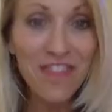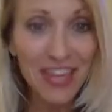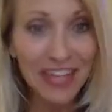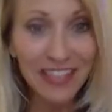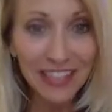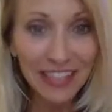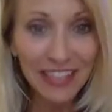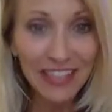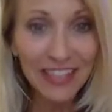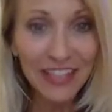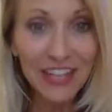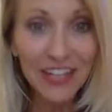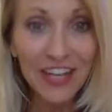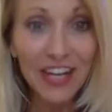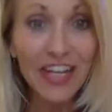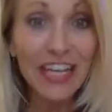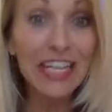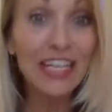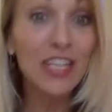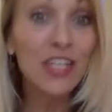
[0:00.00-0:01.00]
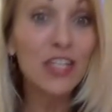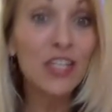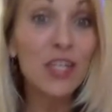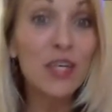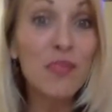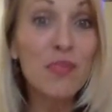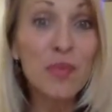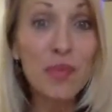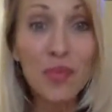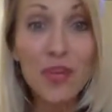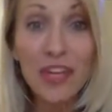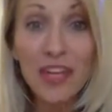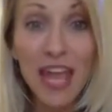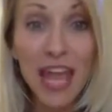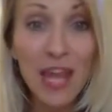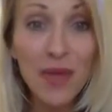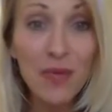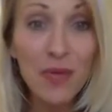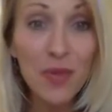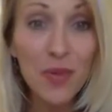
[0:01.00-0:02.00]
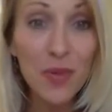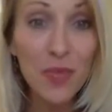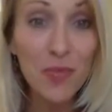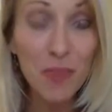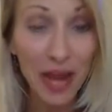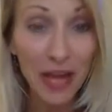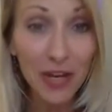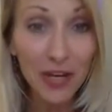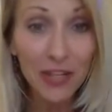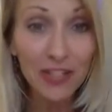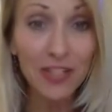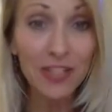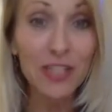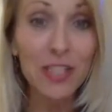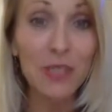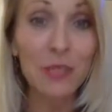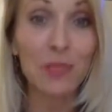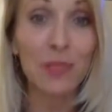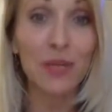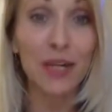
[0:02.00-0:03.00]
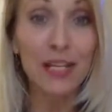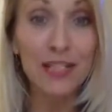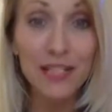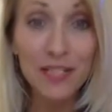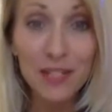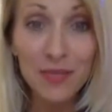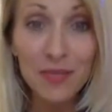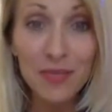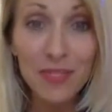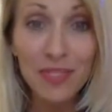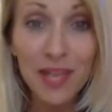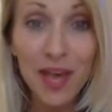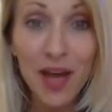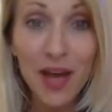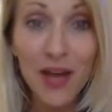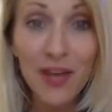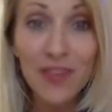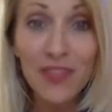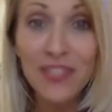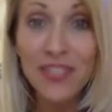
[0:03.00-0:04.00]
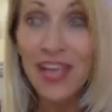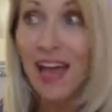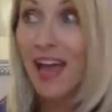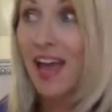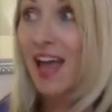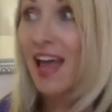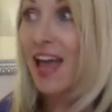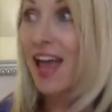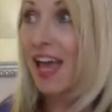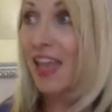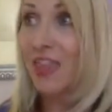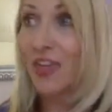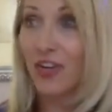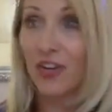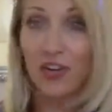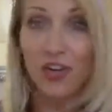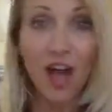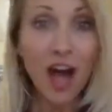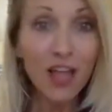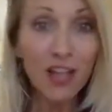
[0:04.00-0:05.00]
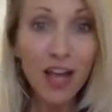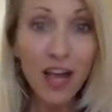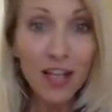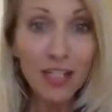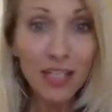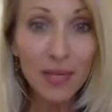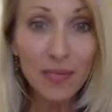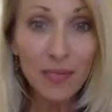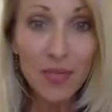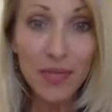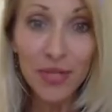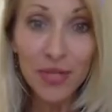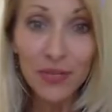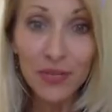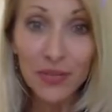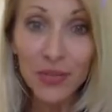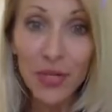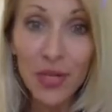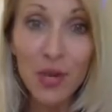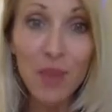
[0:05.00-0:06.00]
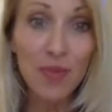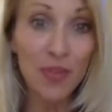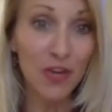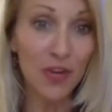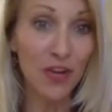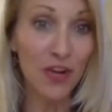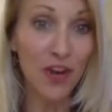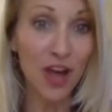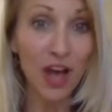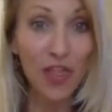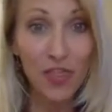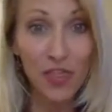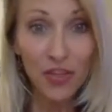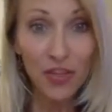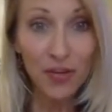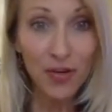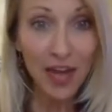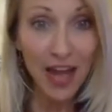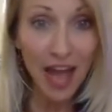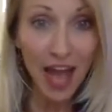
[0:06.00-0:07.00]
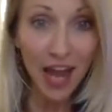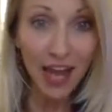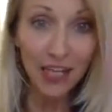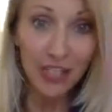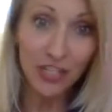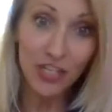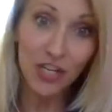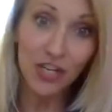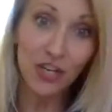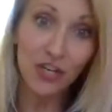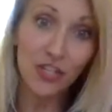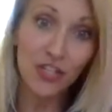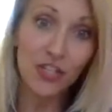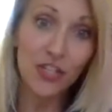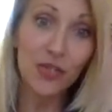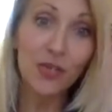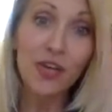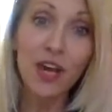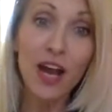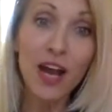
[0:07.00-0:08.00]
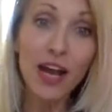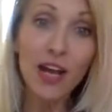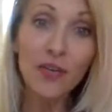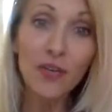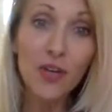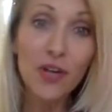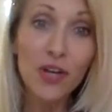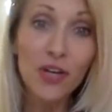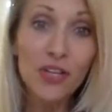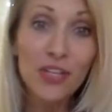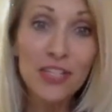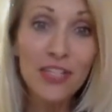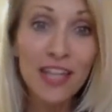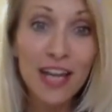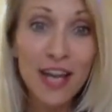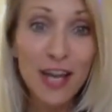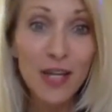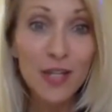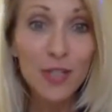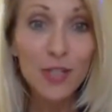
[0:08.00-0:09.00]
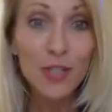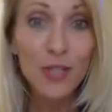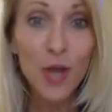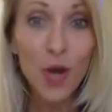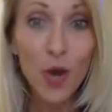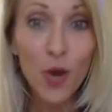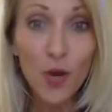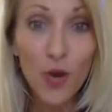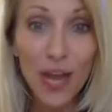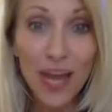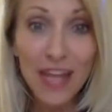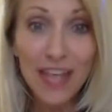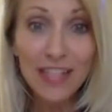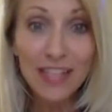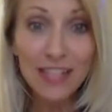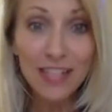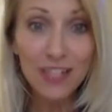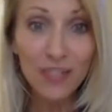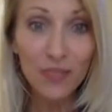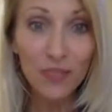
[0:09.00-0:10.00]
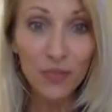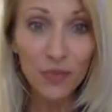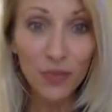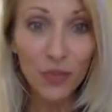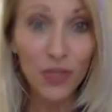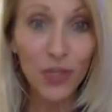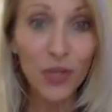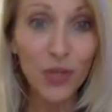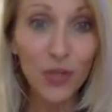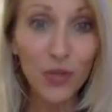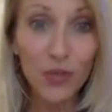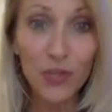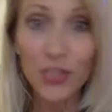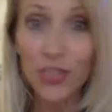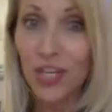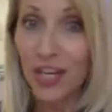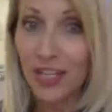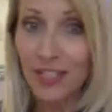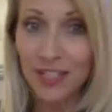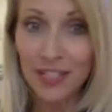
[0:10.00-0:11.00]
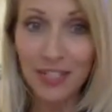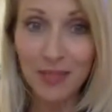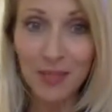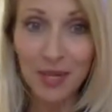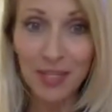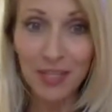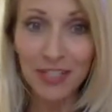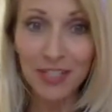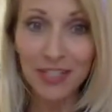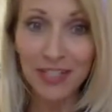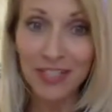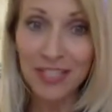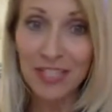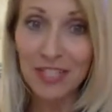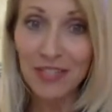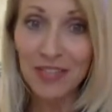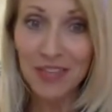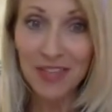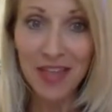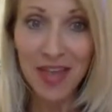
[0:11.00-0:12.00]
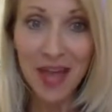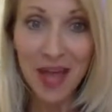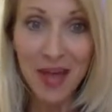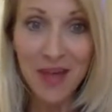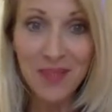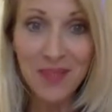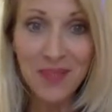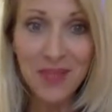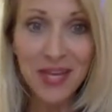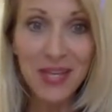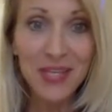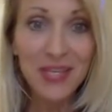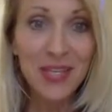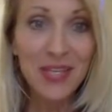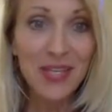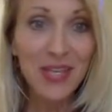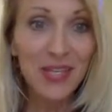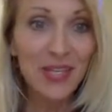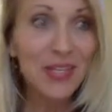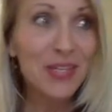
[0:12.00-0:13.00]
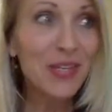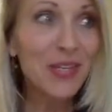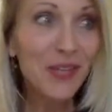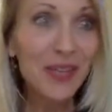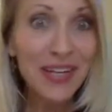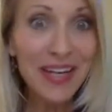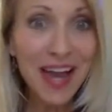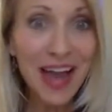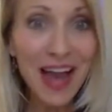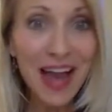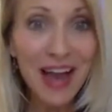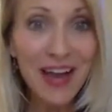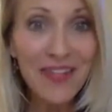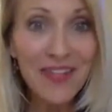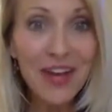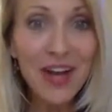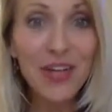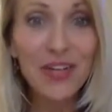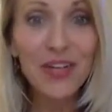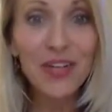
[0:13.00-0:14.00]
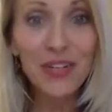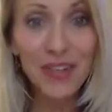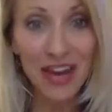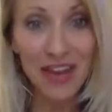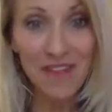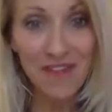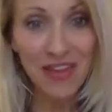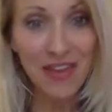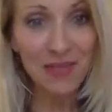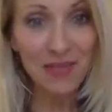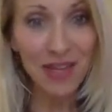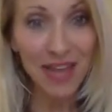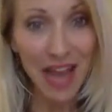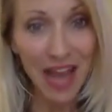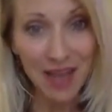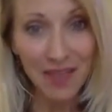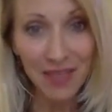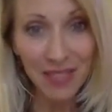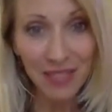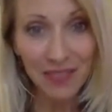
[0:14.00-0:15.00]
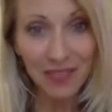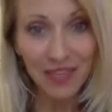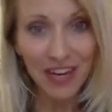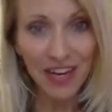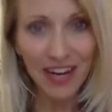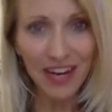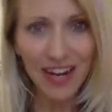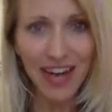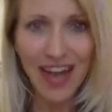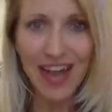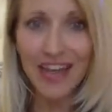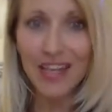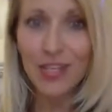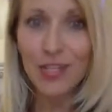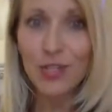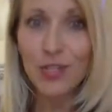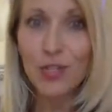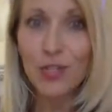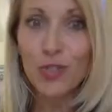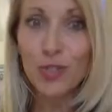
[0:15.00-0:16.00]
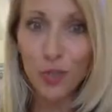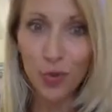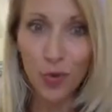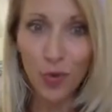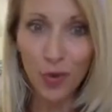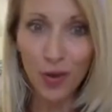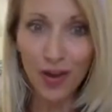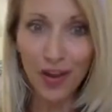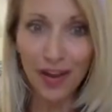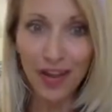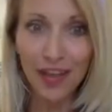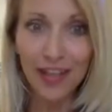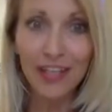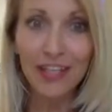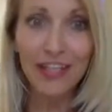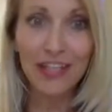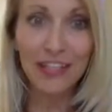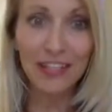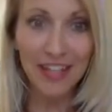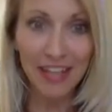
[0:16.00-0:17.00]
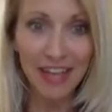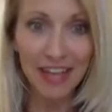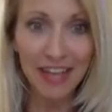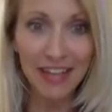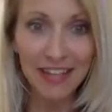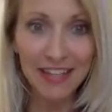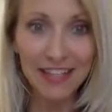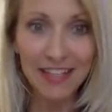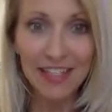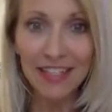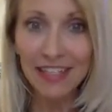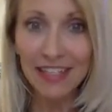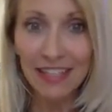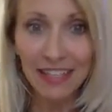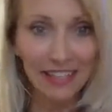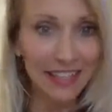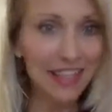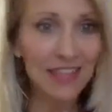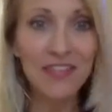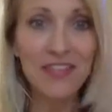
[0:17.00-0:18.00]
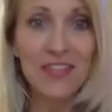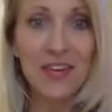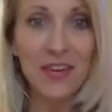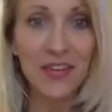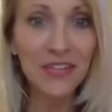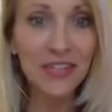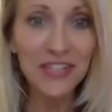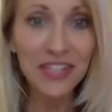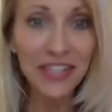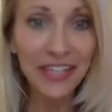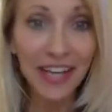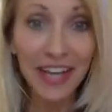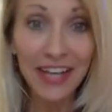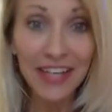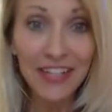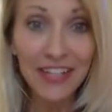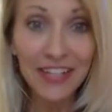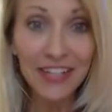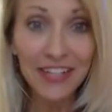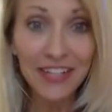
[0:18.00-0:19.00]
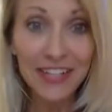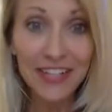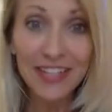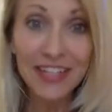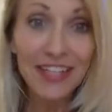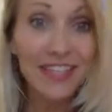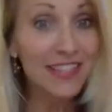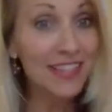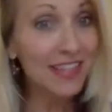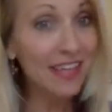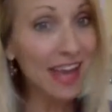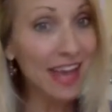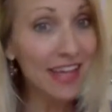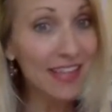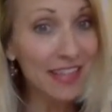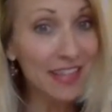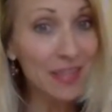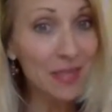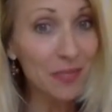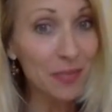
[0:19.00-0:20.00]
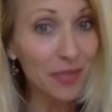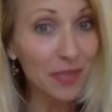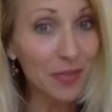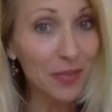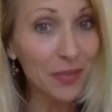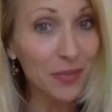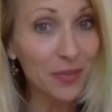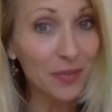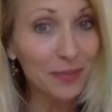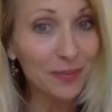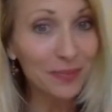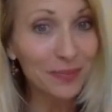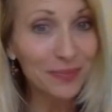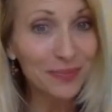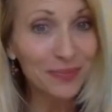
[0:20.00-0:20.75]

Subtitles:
feeling good and can communicate with you better and express themselves, and they're not locked up in their room and they're not throwing attitude and doing eye rolls? So this is for you just as much as it is for them, so that you can have a great family atmosphere and enjoy your kids even though they're teenagers, because I think they're pretty cool.